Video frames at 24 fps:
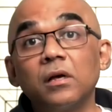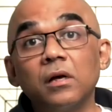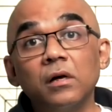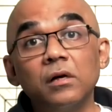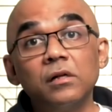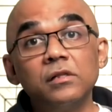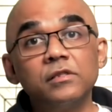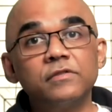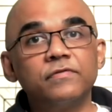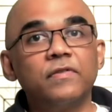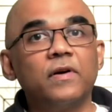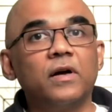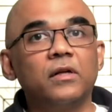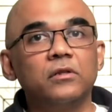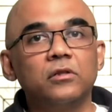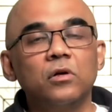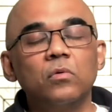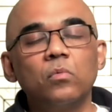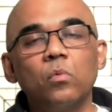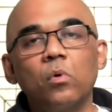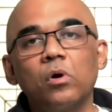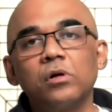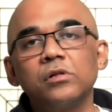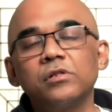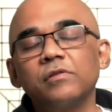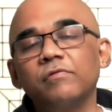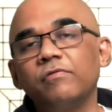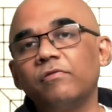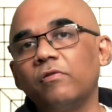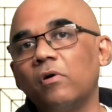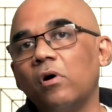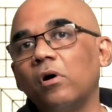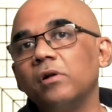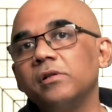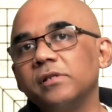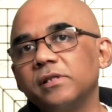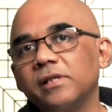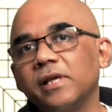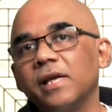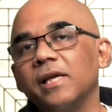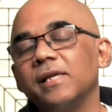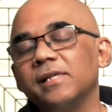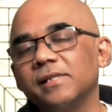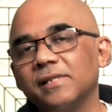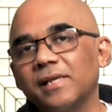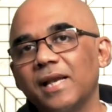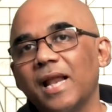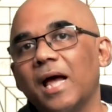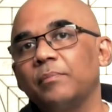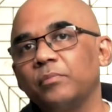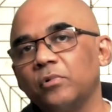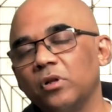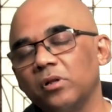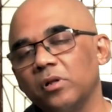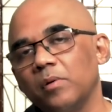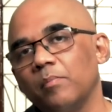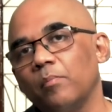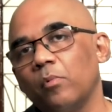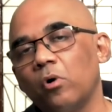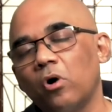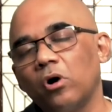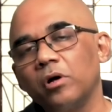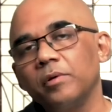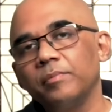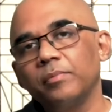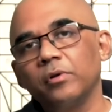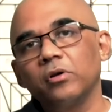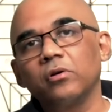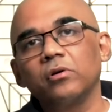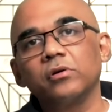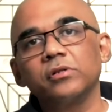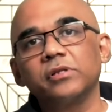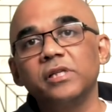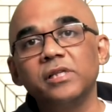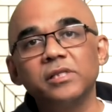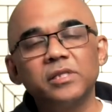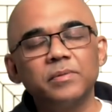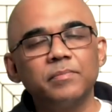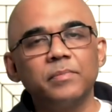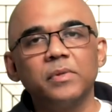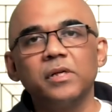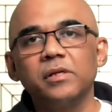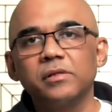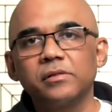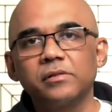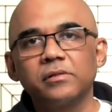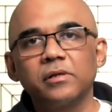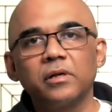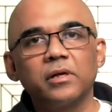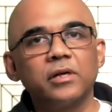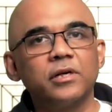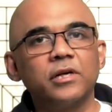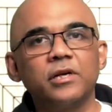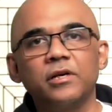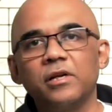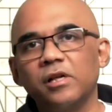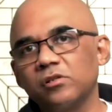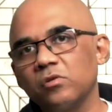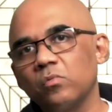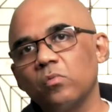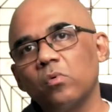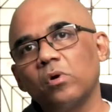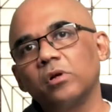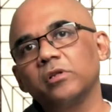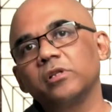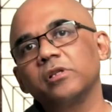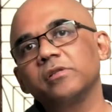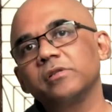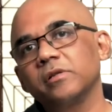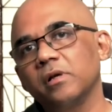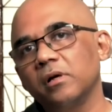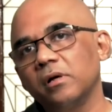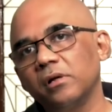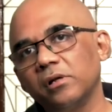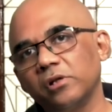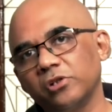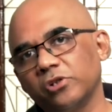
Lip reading: girl's father wants a false case slapped on the boy because he's a minister and he doesn't want this girl